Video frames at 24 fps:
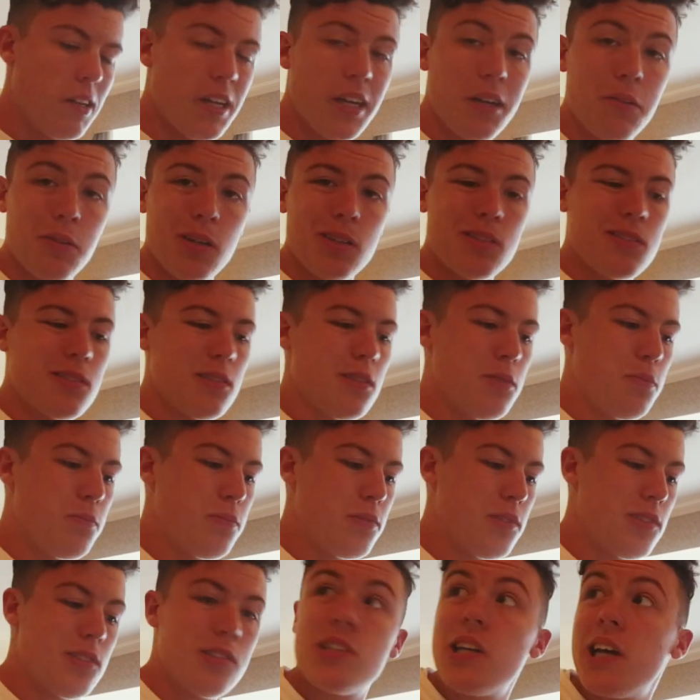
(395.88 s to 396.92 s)
Okay, what's
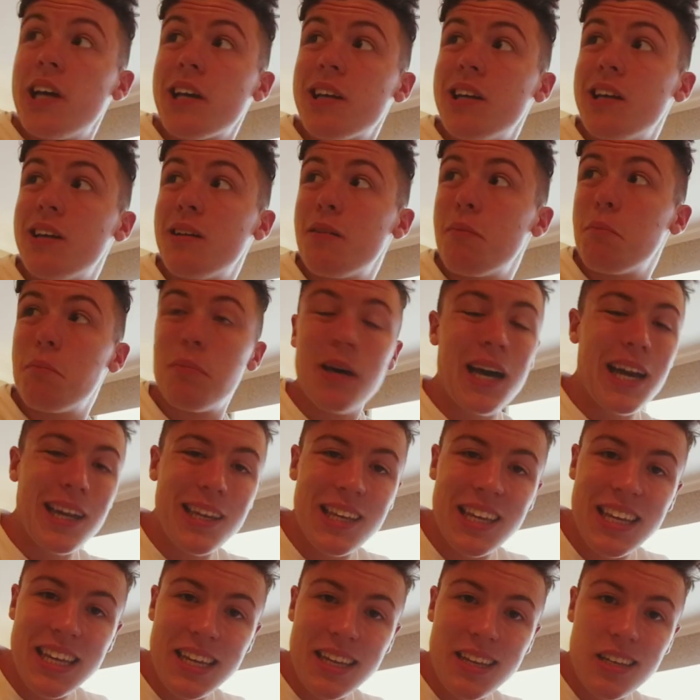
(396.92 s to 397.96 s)
up? Checking
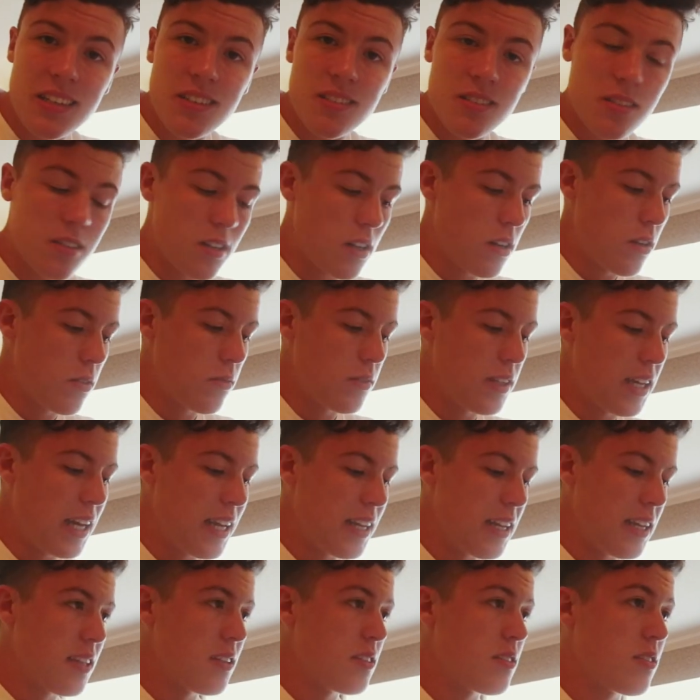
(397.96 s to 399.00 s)
back in. So
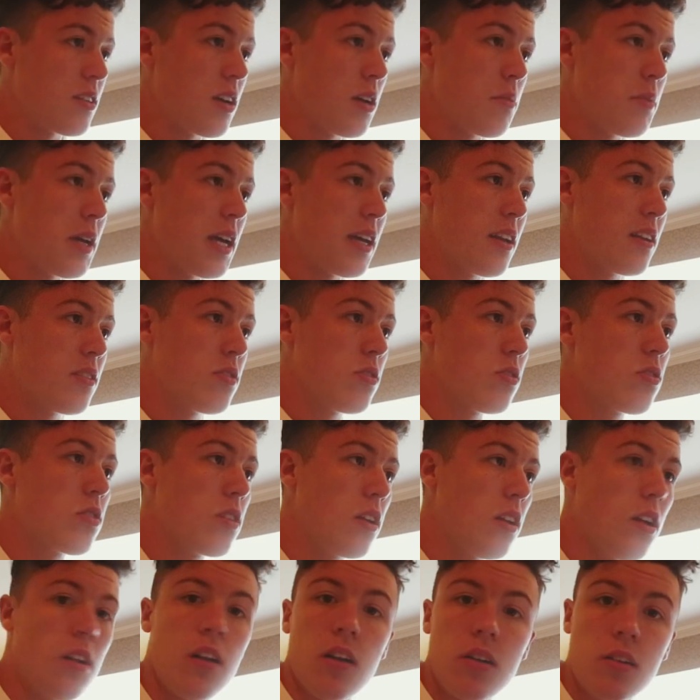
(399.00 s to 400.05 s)
that Instagram edit
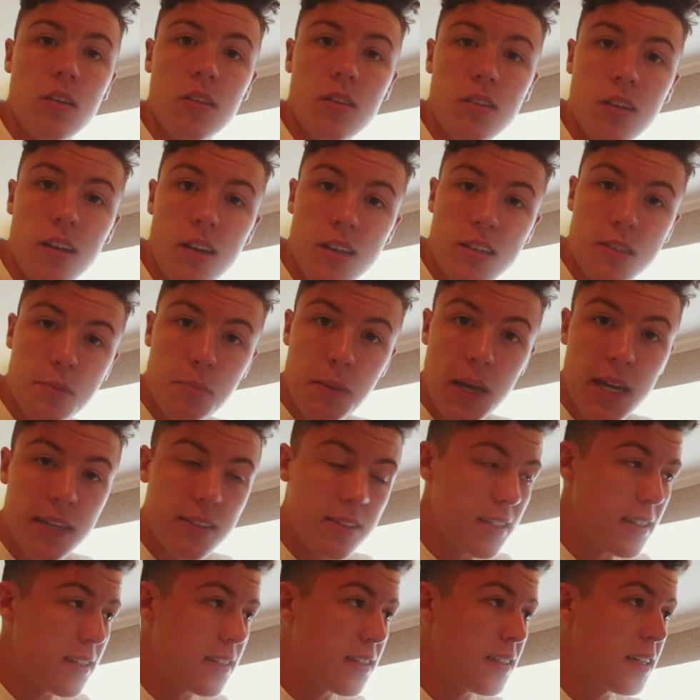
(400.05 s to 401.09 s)
took a lot longer than I
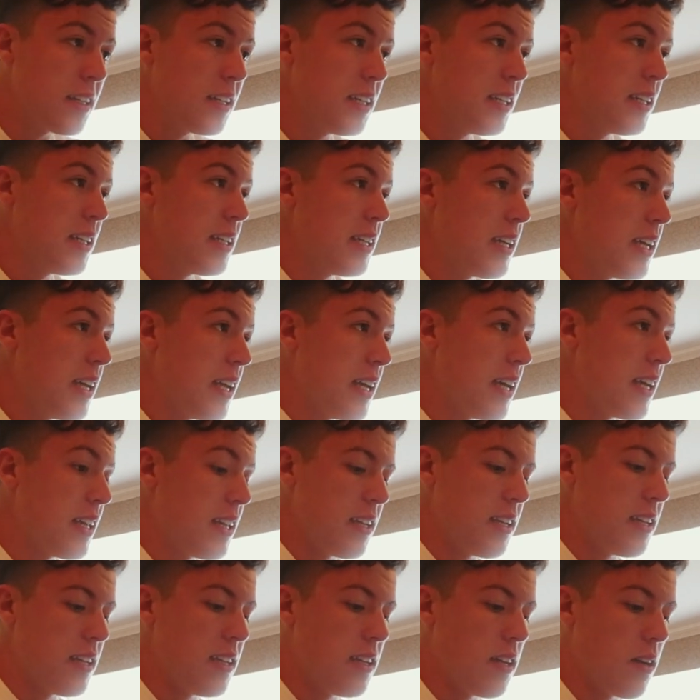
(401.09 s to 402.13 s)
expected.
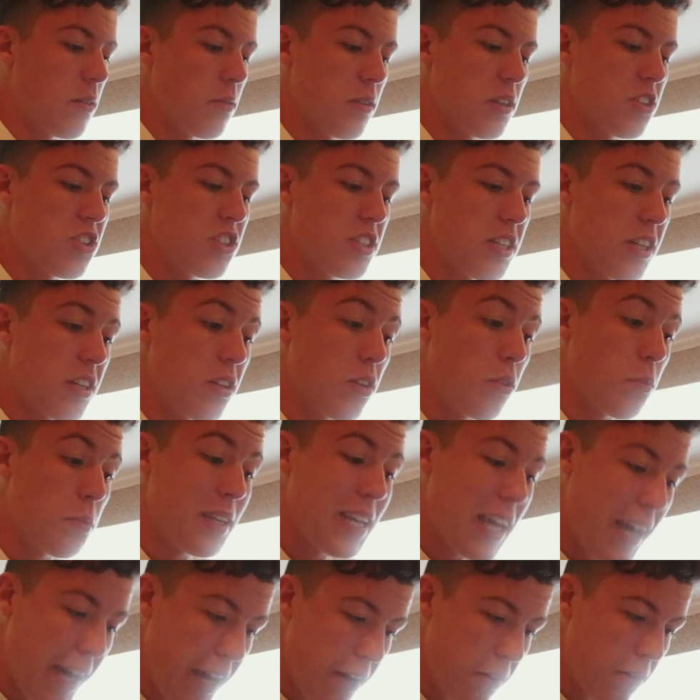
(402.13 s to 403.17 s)
I'm going to stick it up
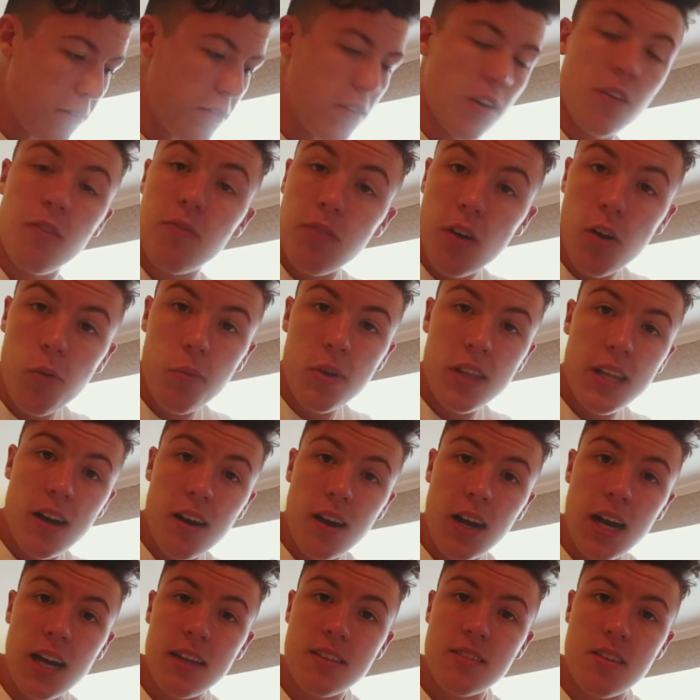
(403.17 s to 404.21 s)
now. If you don't follow me
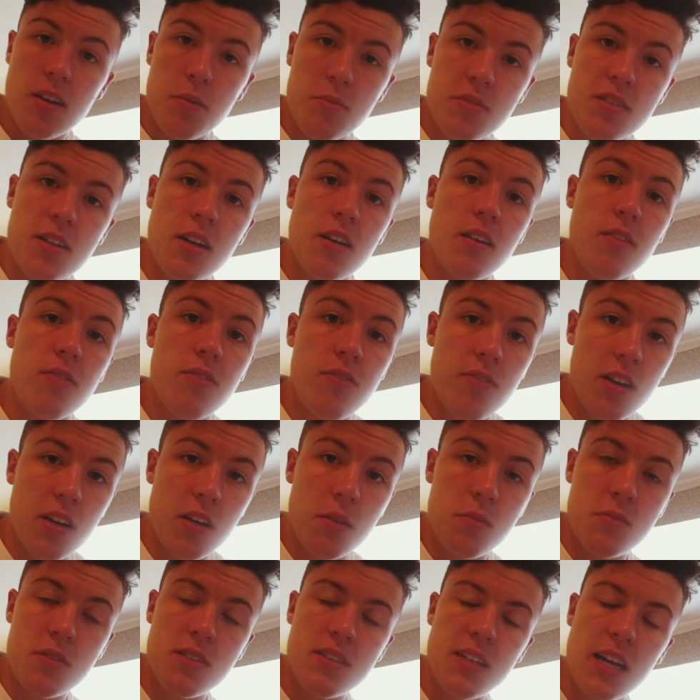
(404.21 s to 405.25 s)
there, at Thomas Arnold
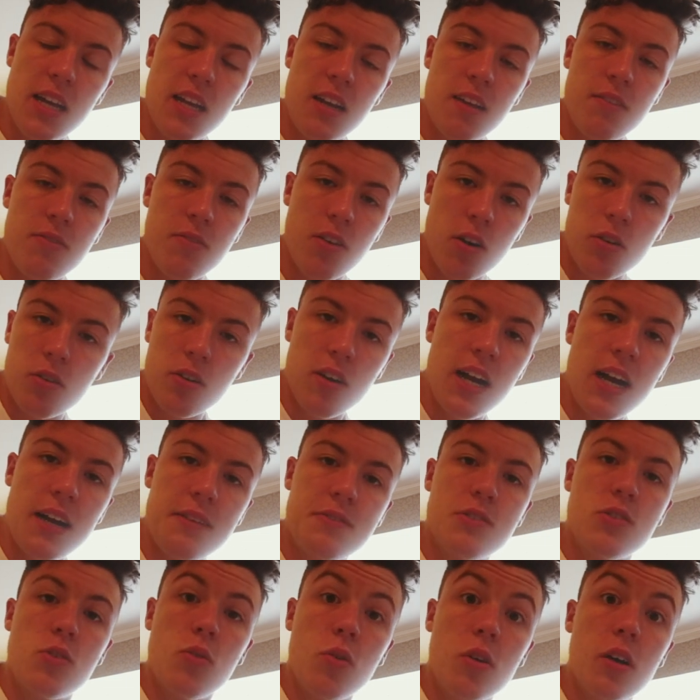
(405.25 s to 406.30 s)
Films, daily
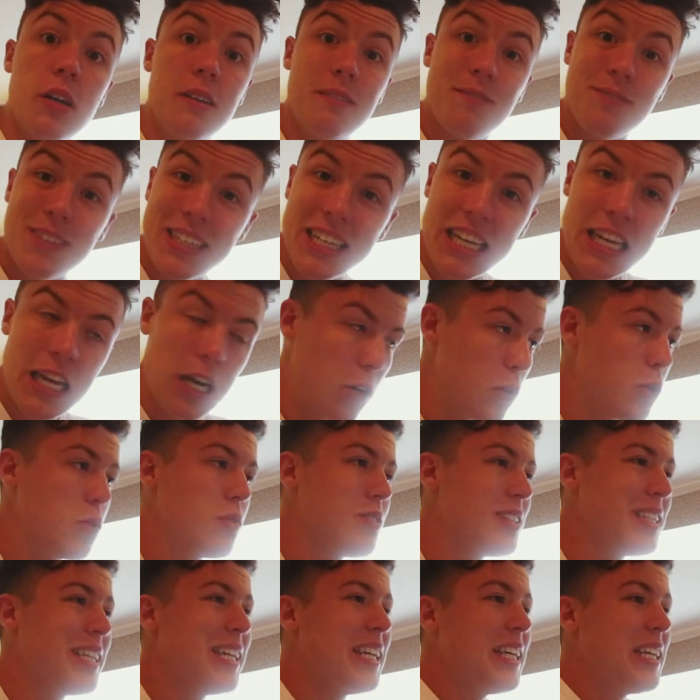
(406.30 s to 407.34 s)
photographs or
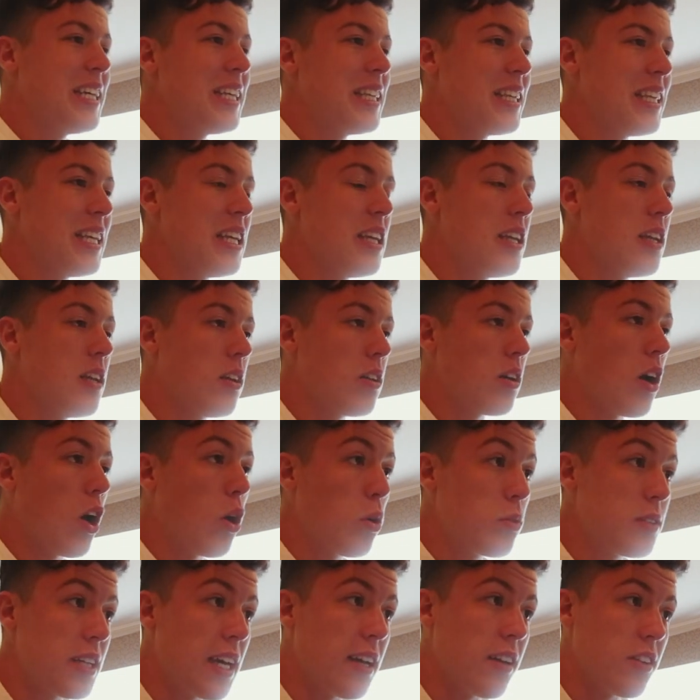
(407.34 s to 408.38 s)
videos. The
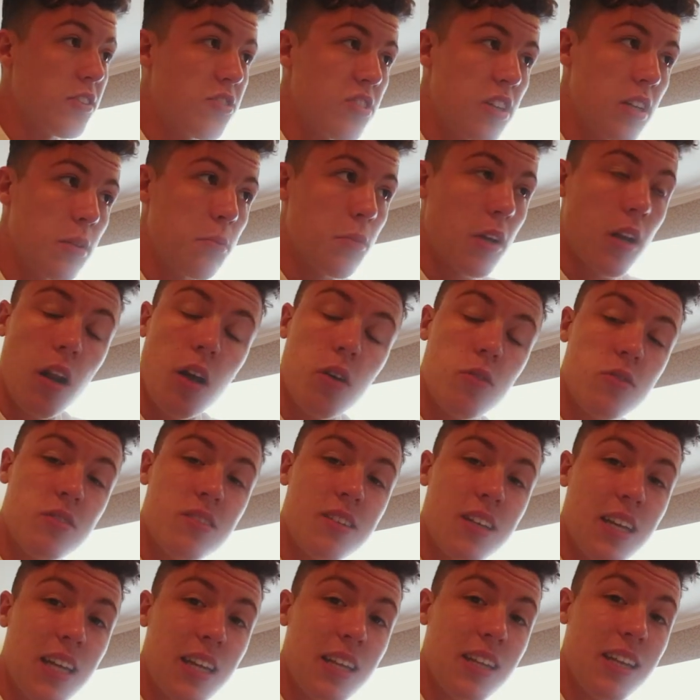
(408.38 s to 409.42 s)
hotel gym
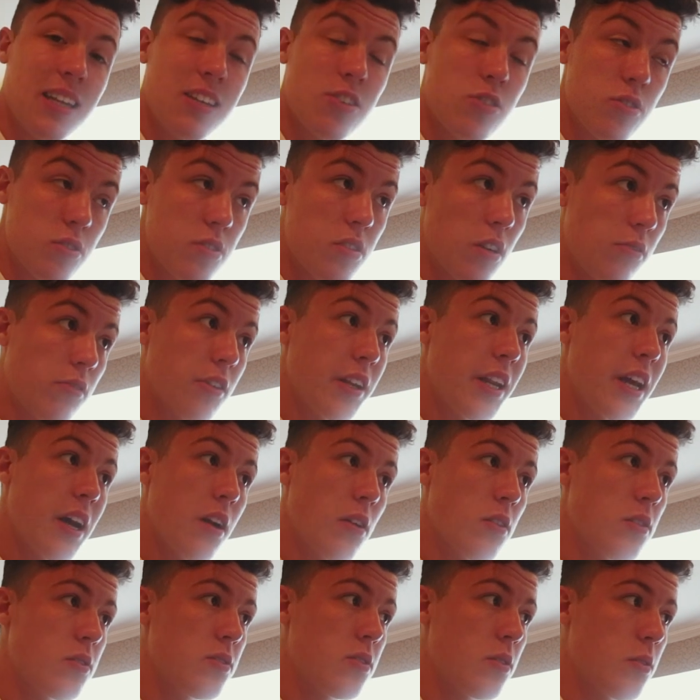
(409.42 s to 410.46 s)
closes in just over an
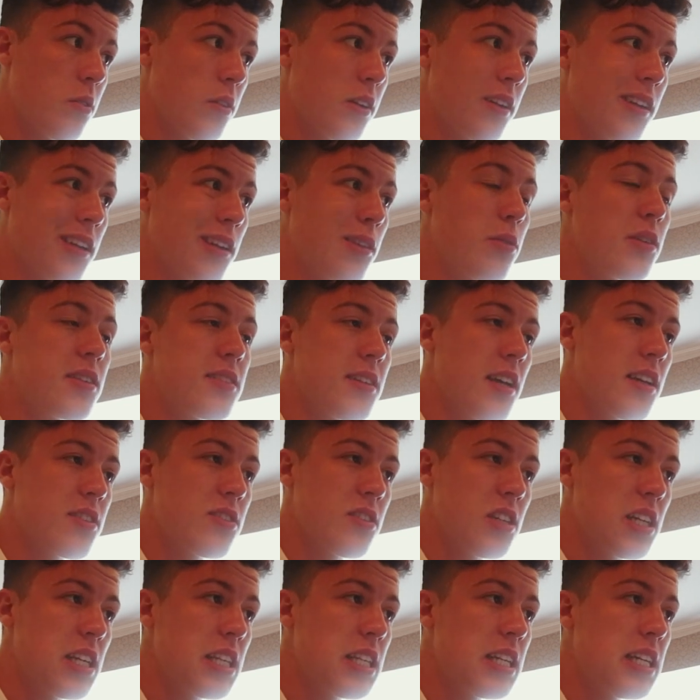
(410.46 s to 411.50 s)
hour, so we're going to get a quick
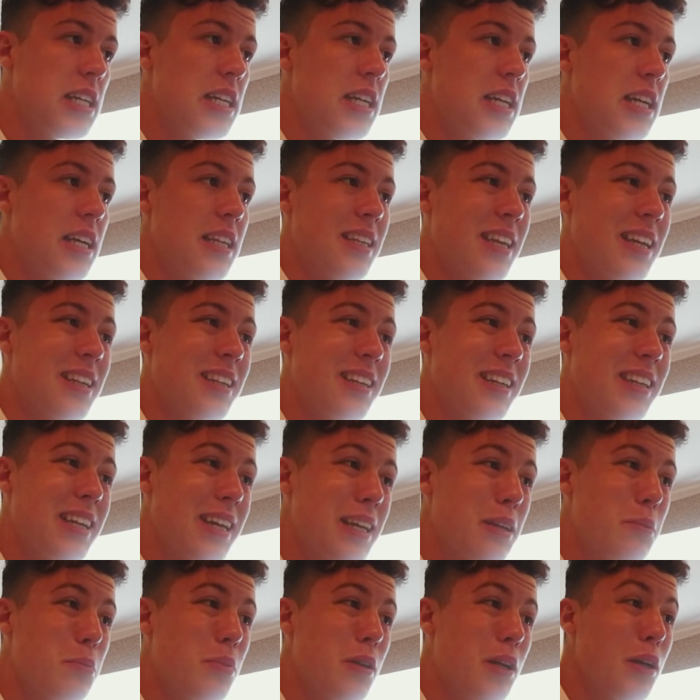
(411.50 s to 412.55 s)
session in, then
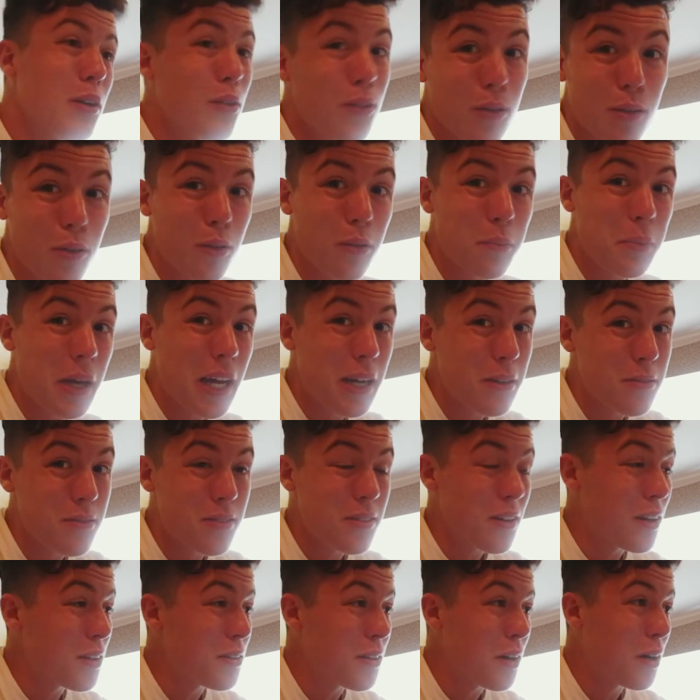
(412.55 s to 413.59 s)
get a bit of grub
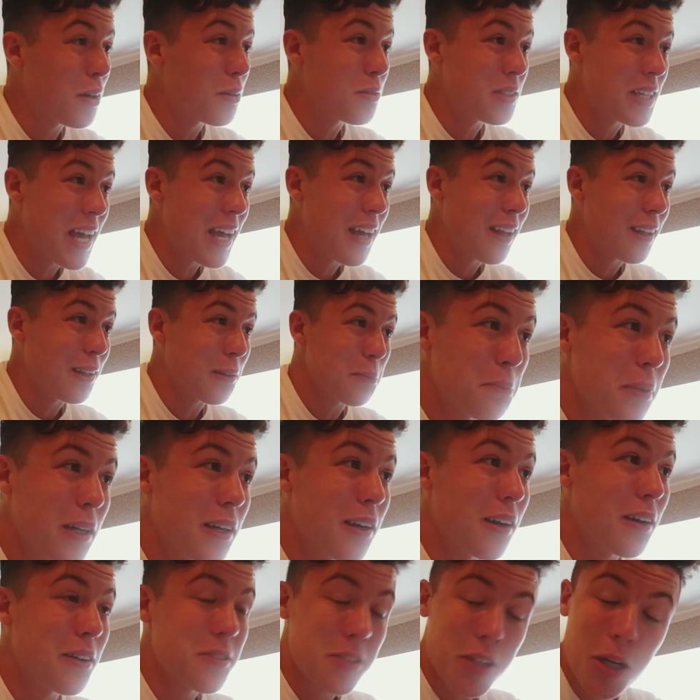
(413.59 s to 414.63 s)
outside the hotel,
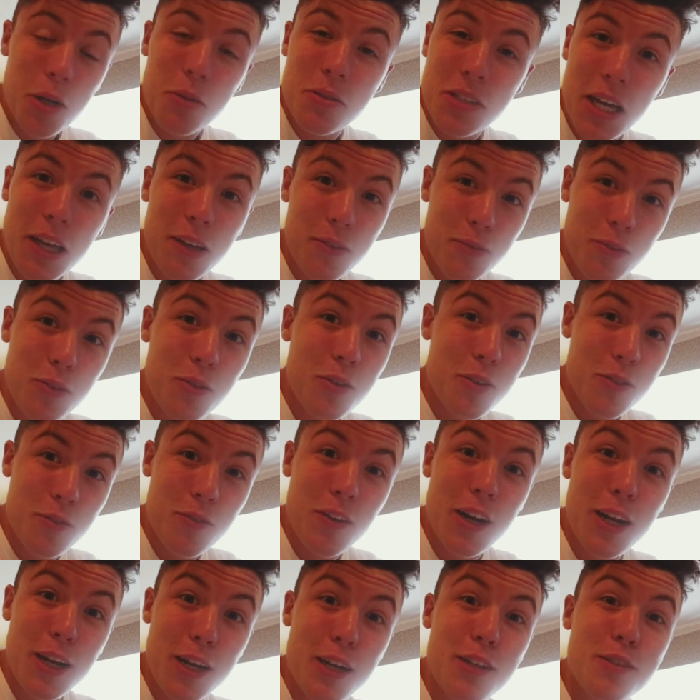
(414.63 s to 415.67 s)
because hotel food is
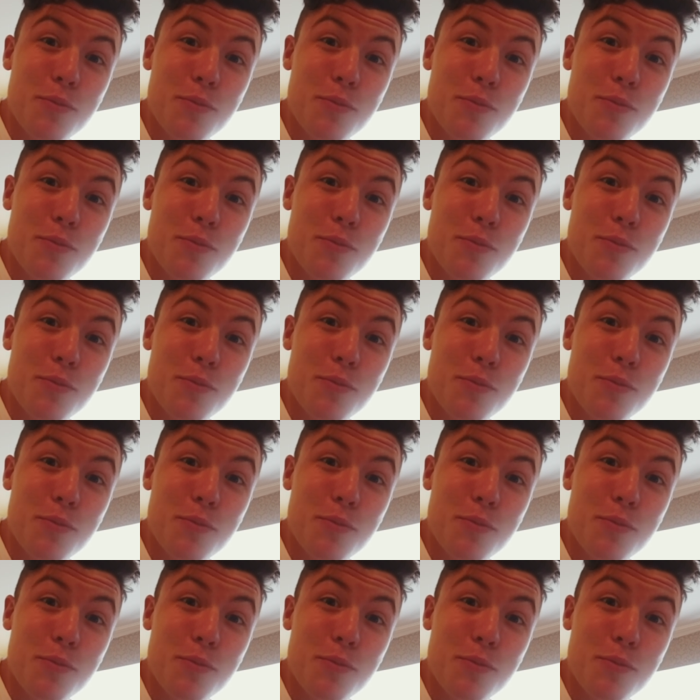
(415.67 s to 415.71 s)
very